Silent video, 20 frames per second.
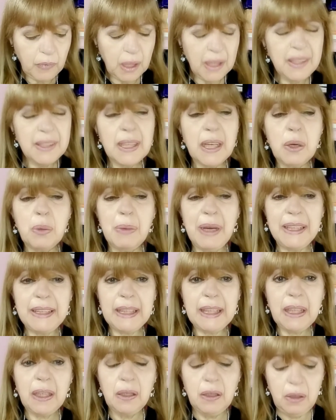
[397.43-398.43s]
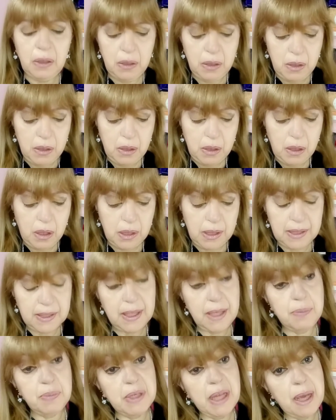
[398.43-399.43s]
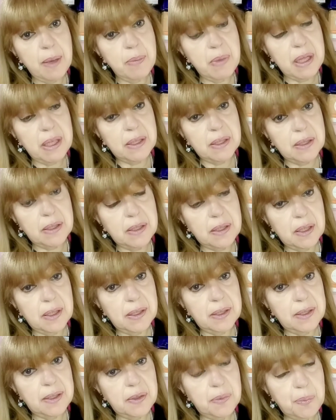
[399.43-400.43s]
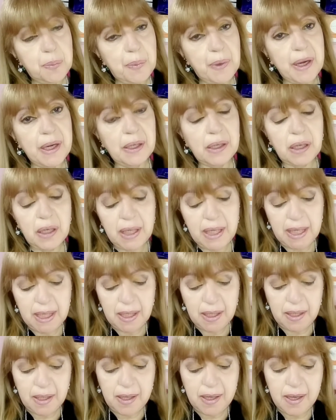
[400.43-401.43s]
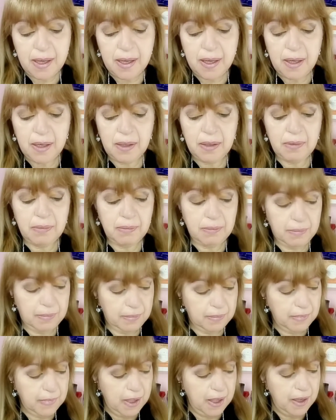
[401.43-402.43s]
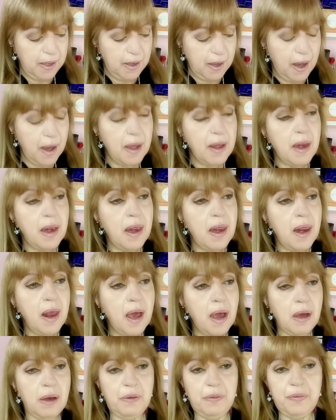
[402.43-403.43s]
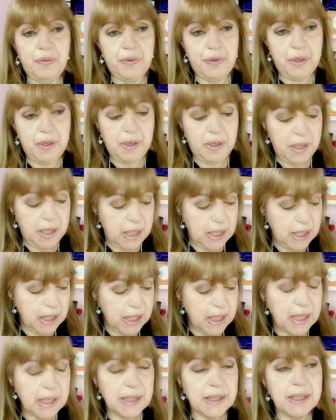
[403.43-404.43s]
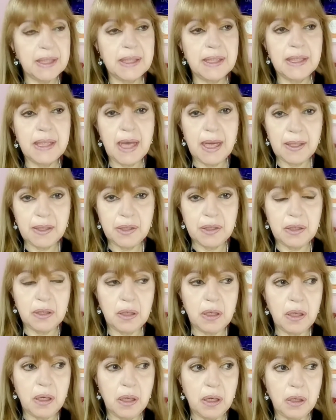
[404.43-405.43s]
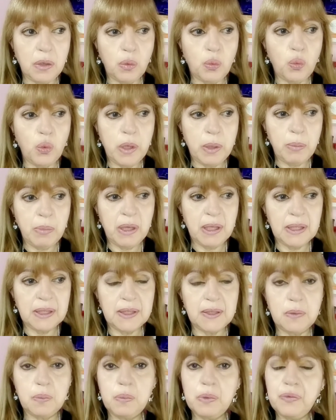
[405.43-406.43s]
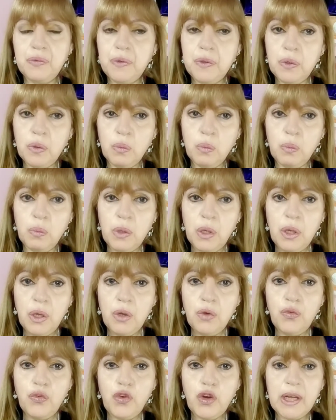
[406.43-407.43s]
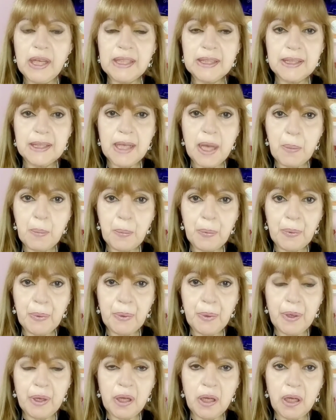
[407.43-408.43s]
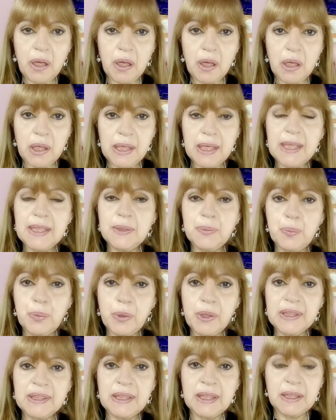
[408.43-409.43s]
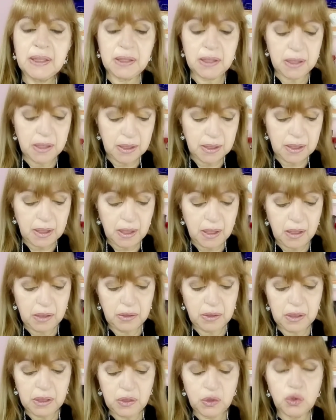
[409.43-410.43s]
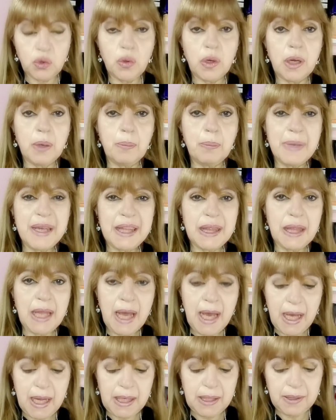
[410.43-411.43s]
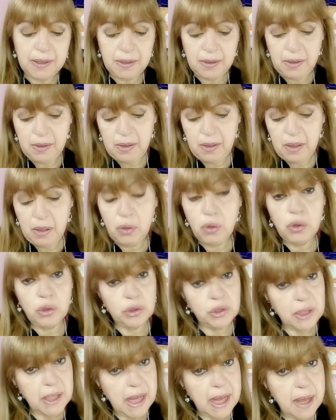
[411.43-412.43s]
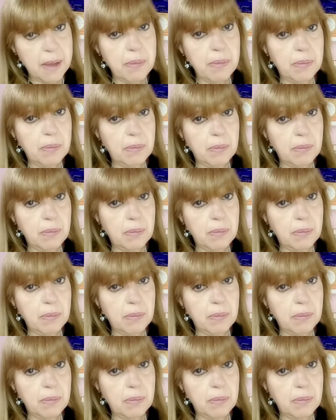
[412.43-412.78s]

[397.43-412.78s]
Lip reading: It's aromatic. At the same time, it's sparkling, and I love this touch in women's perfume. For example, it is present in the Trassoir Midnight Rosé,